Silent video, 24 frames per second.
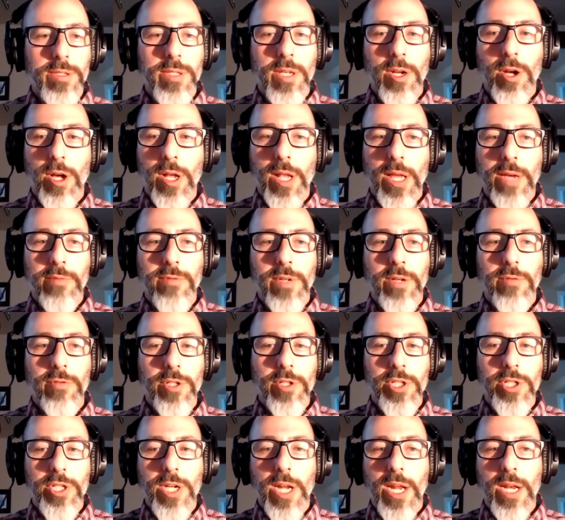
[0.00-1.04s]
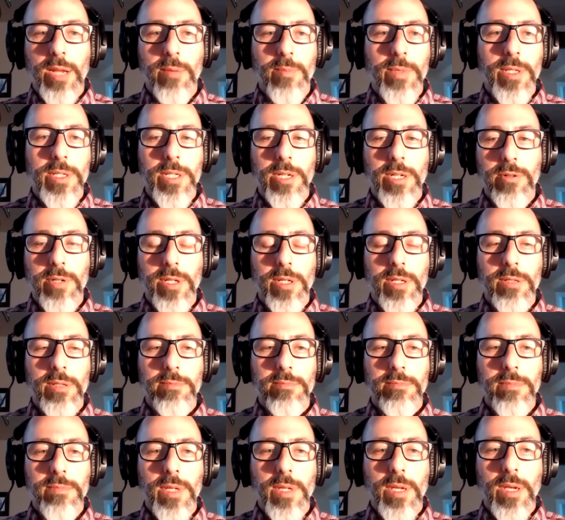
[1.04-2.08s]
all have different genetic
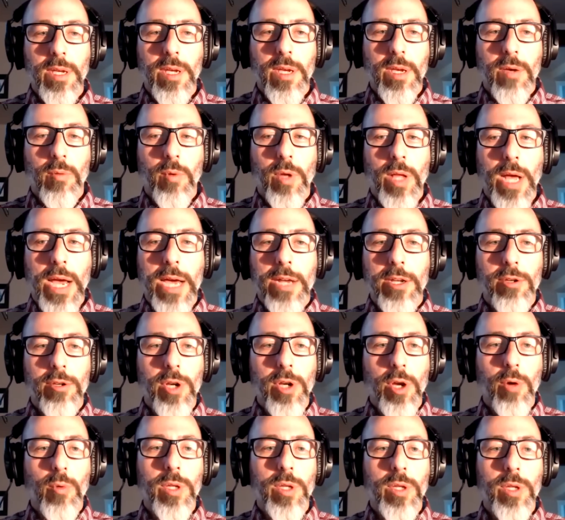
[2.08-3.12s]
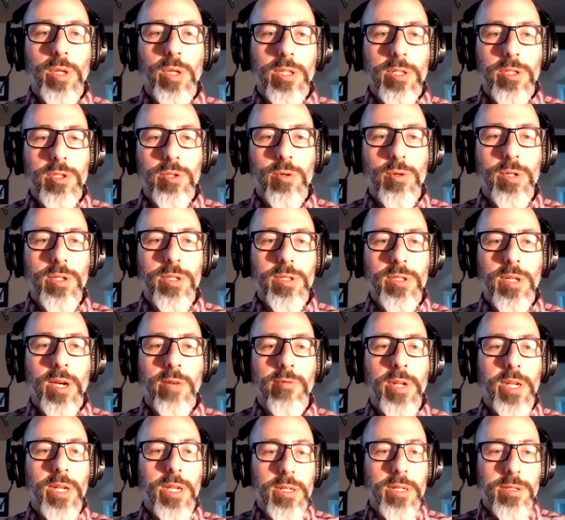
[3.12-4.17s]
material, well, how do you know what the source of
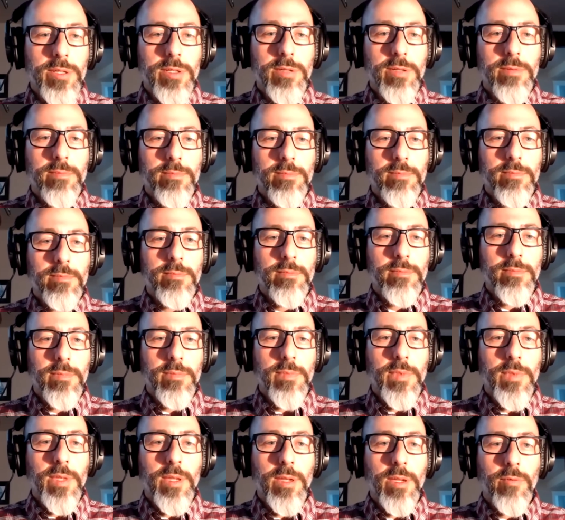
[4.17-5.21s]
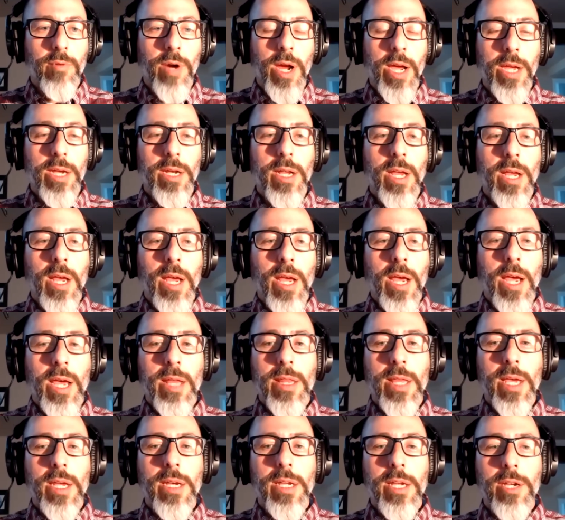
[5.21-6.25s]
it is? Right? And
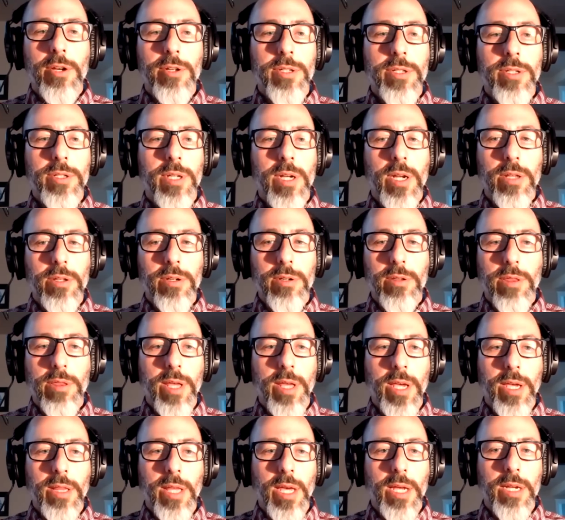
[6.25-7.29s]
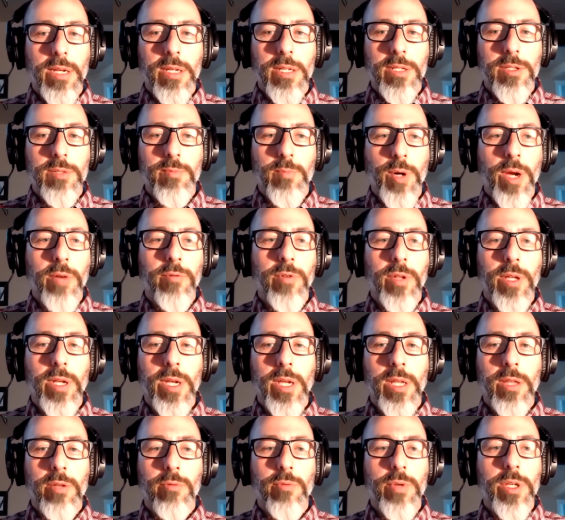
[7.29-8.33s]
then here's another thing that is prevalent in
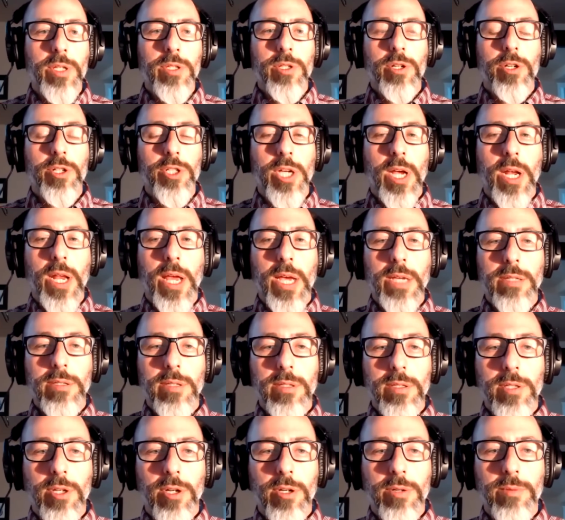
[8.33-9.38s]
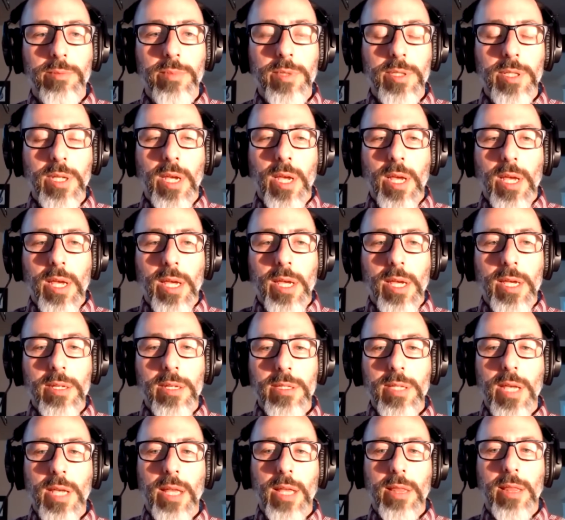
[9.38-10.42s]
the research on exosomes is
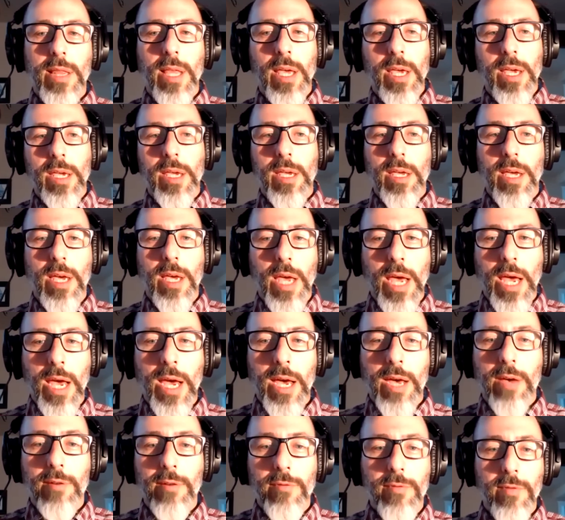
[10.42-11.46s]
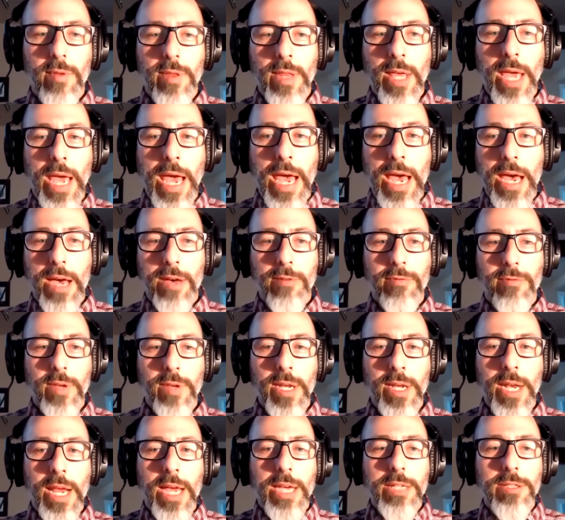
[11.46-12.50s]
that they have
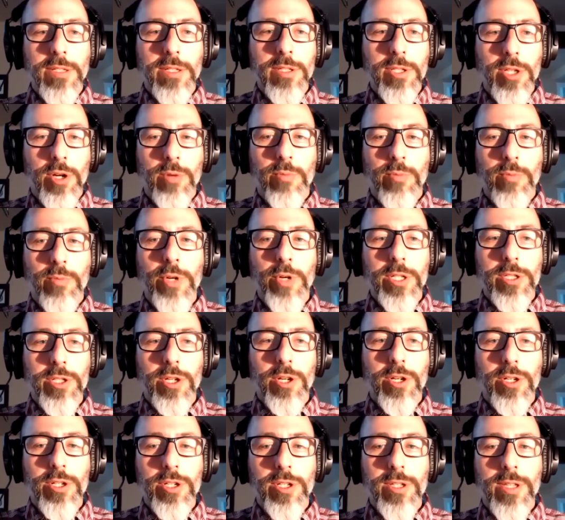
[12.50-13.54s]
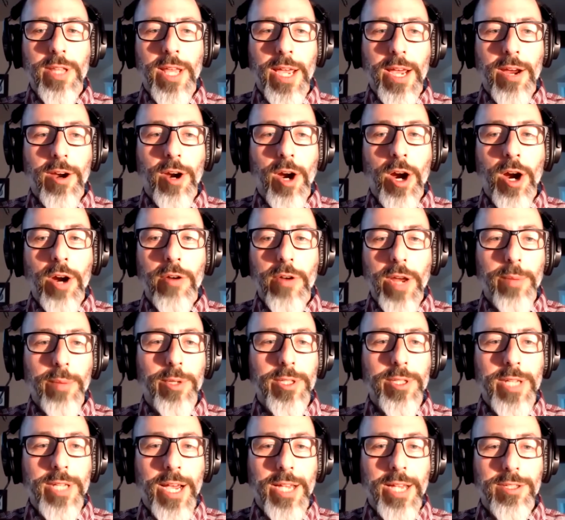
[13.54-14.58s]
in exosome research, they are able
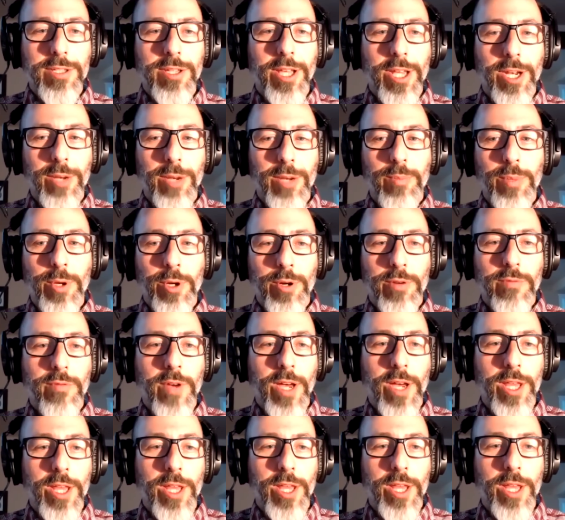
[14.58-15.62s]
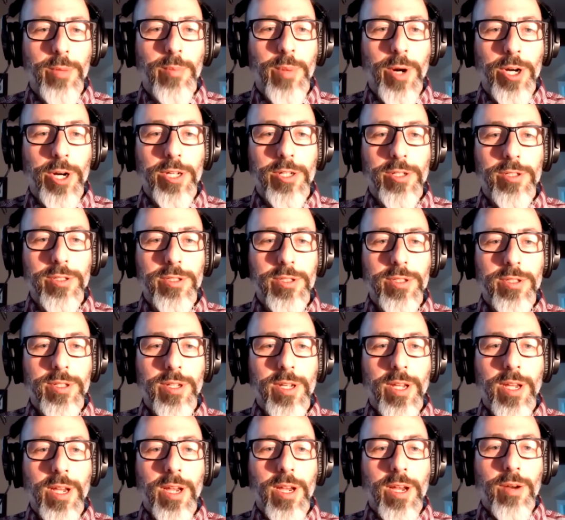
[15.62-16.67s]
to isolate and purify the particles,
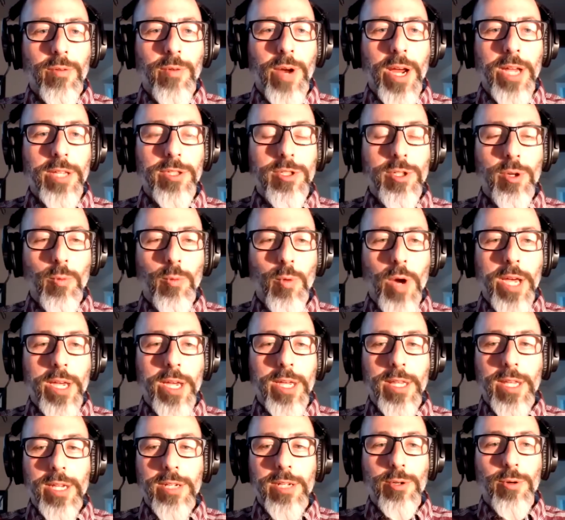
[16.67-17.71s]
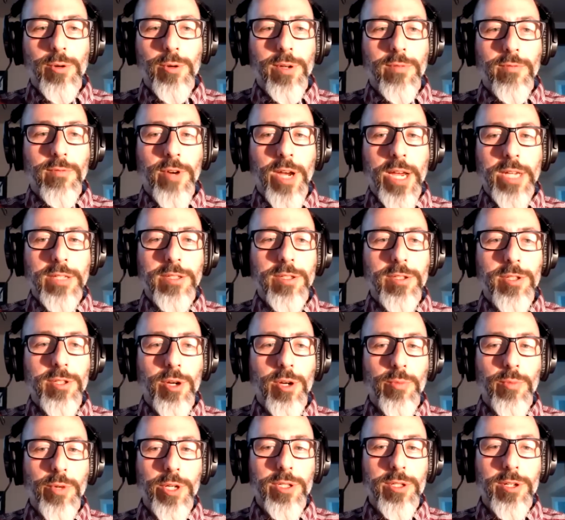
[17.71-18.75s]
right? So why can they do it for
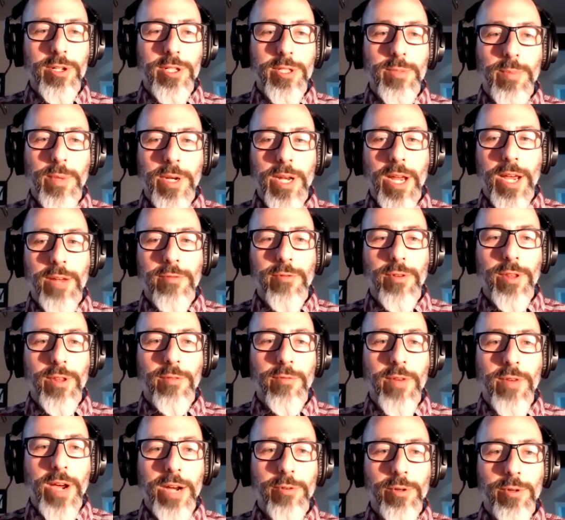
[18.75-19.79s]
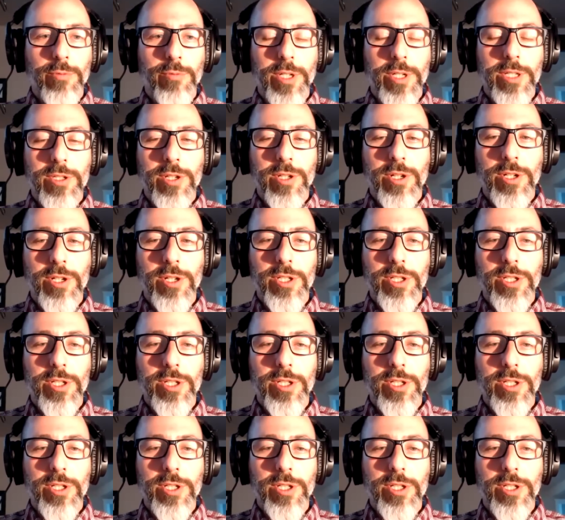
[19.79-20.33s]
exosome research, but not for the viral research?